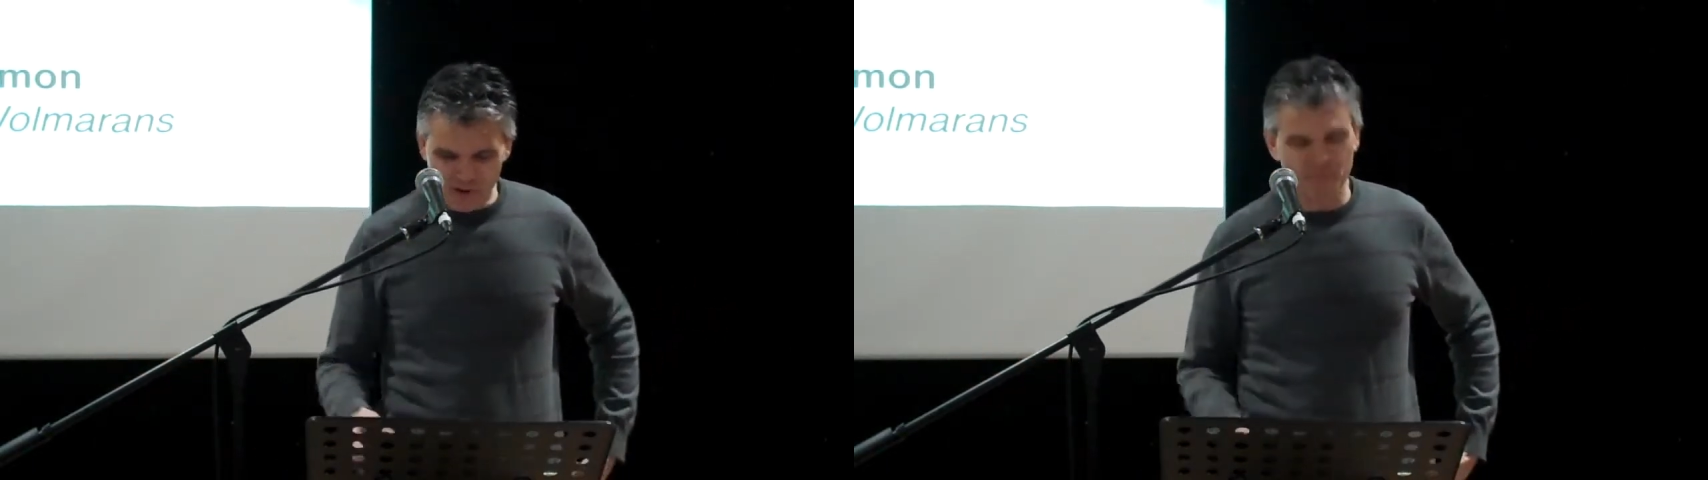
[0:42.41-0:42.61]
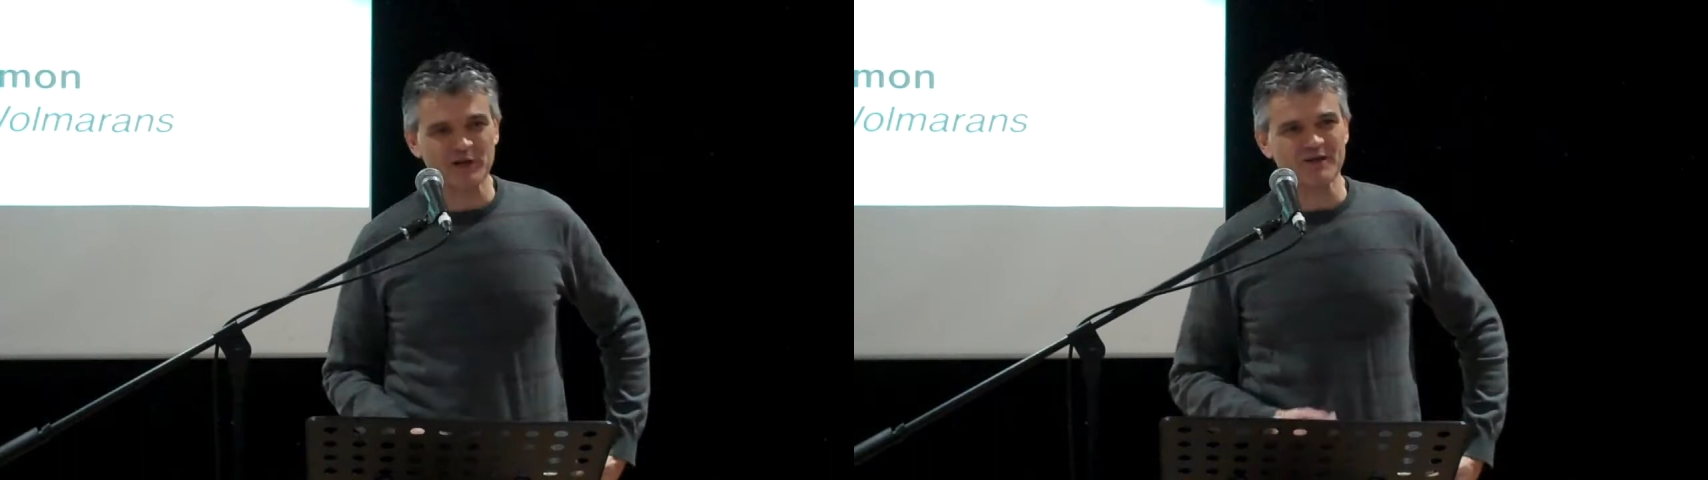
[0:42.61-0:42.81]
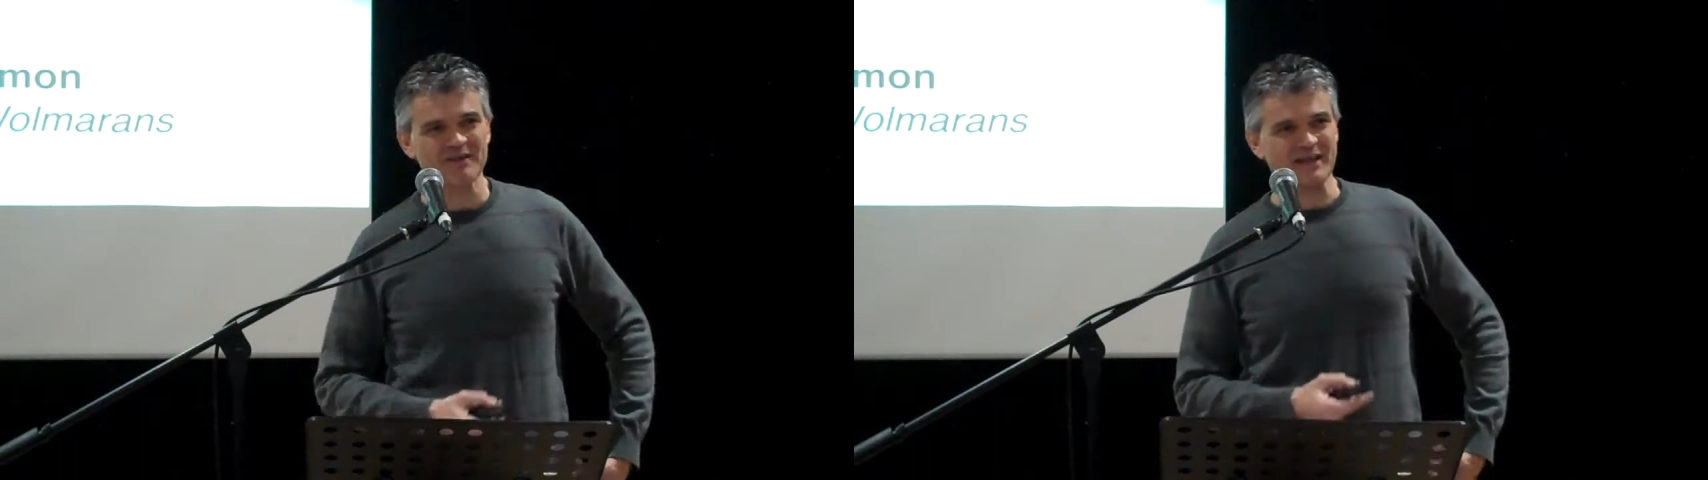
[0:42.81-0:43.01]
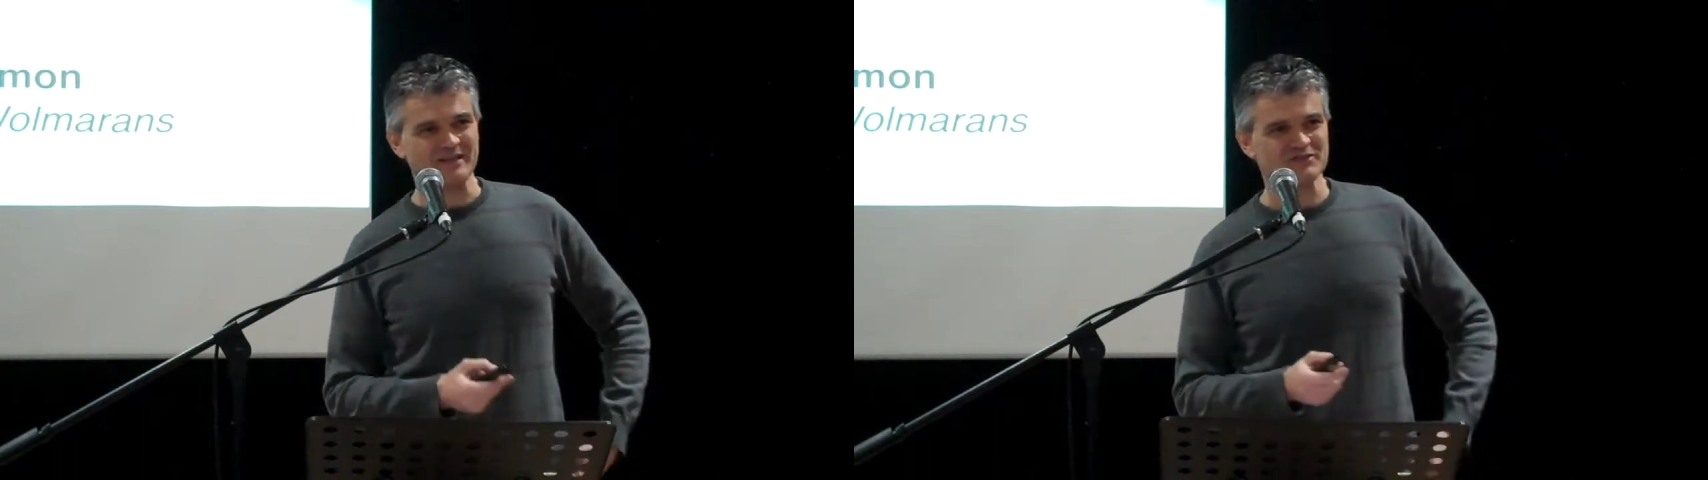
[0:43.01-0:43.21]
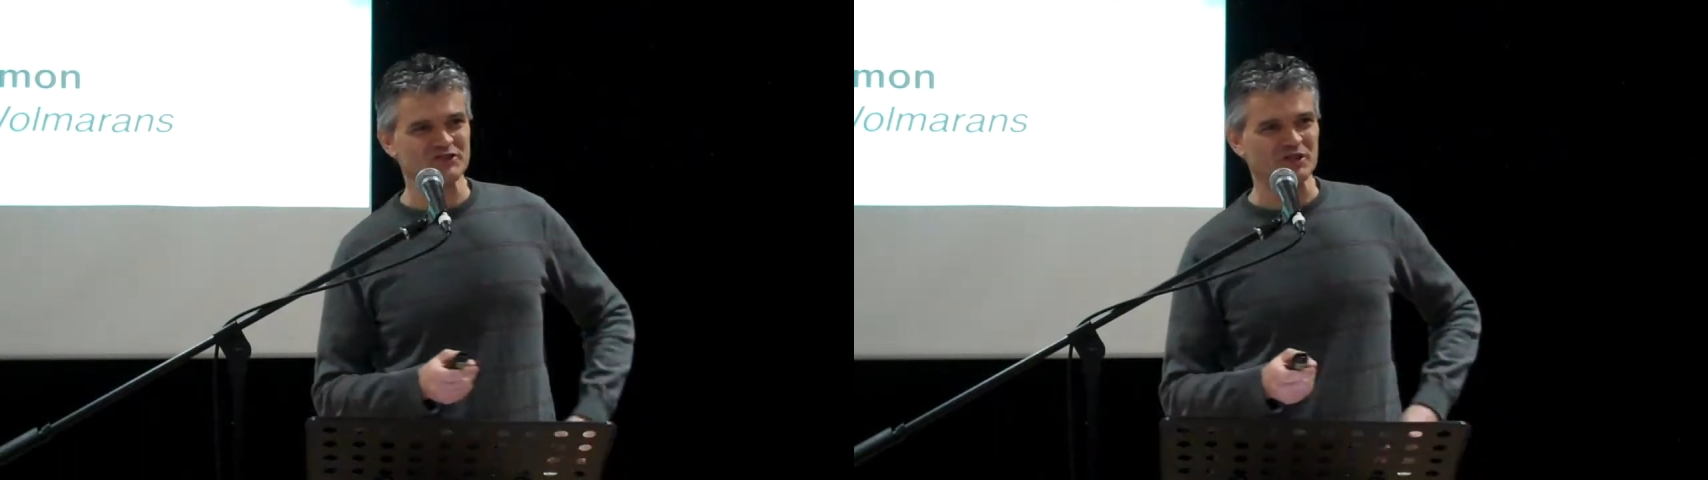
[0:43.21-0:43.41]
a popular
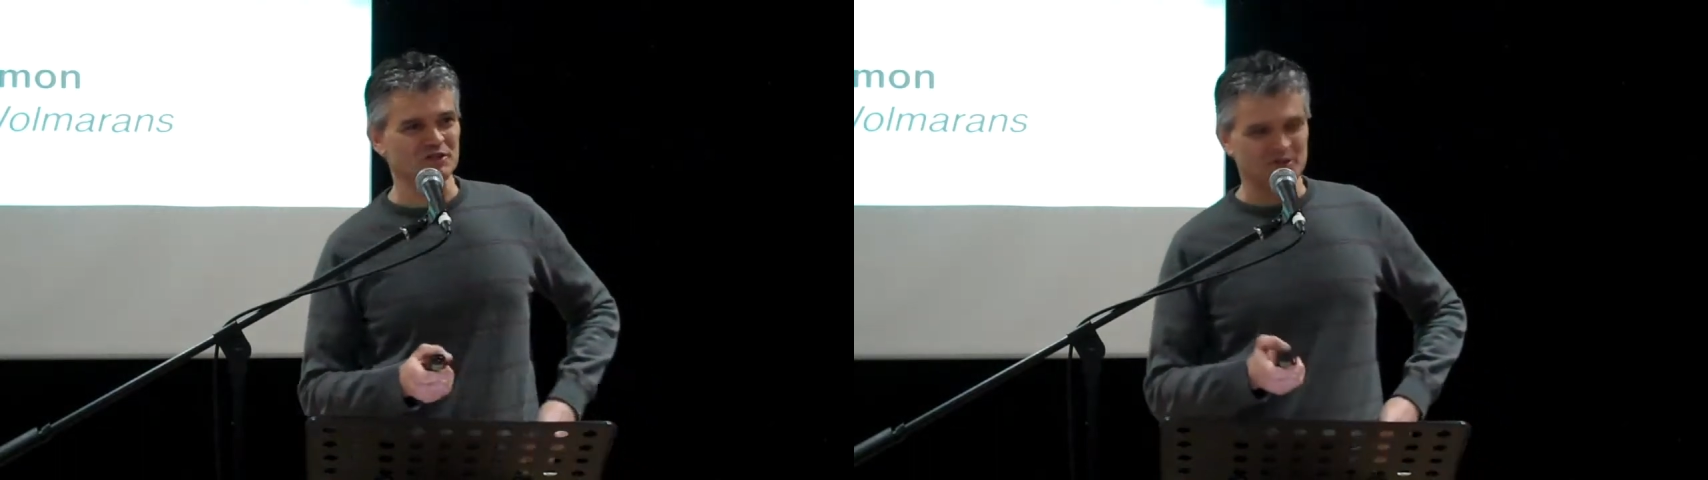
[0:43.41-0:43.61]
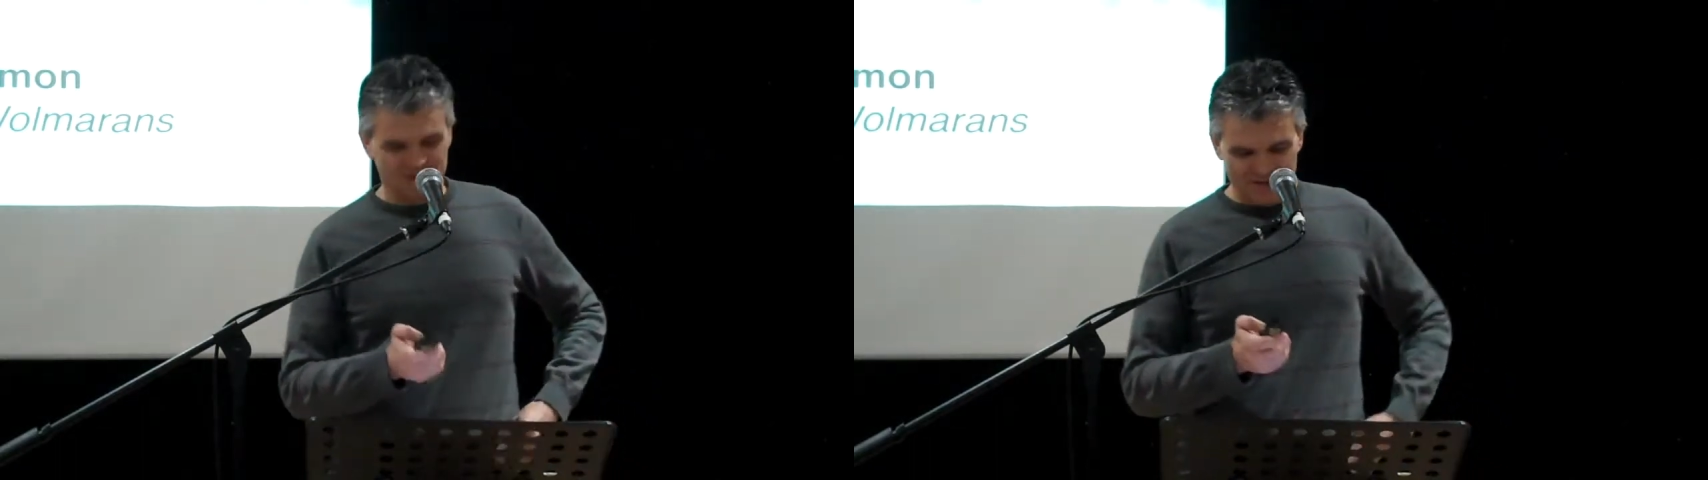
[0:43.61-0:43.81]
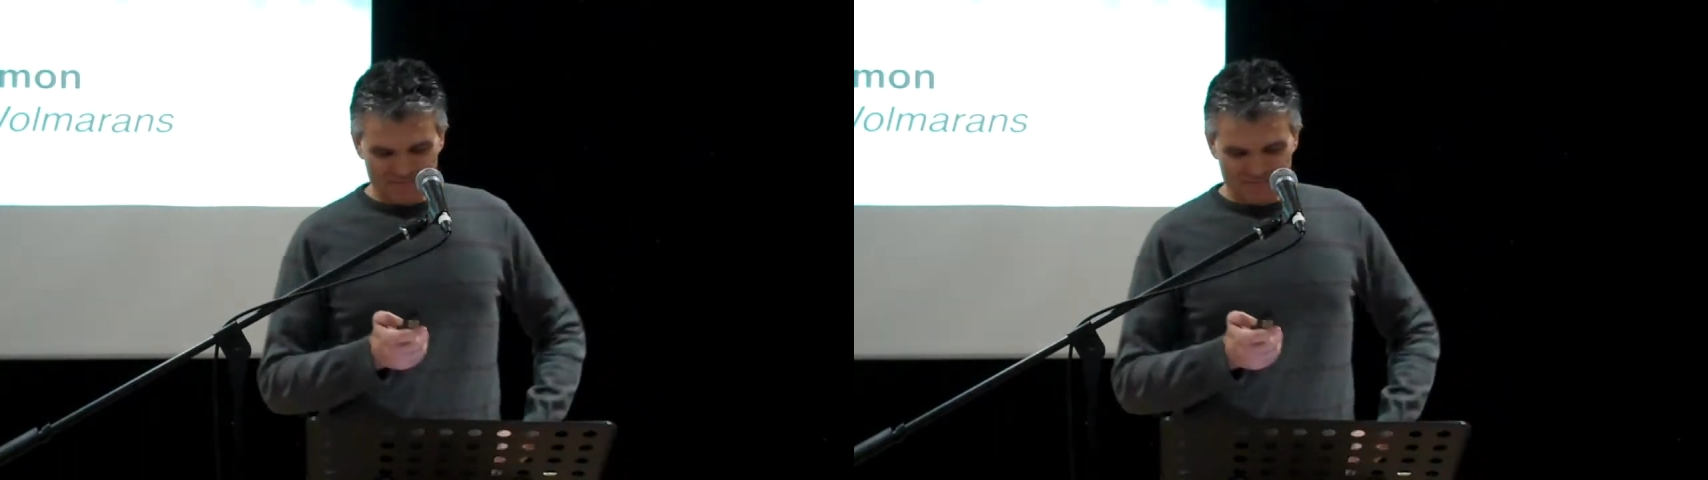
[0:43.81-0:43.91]
thing, so